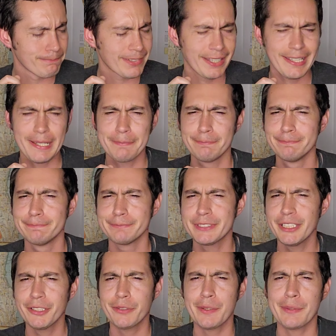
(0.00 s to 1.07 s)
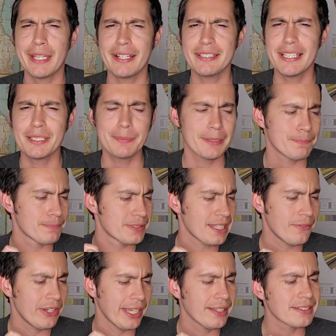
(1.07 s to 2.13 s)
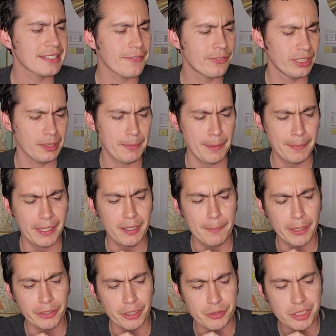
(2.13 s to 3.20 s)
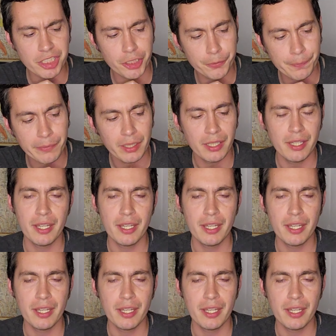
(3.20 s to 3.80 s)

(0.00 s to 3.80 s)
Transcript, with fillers: Yeah, still agree with that assessment. 7A is definitely my pick among those two.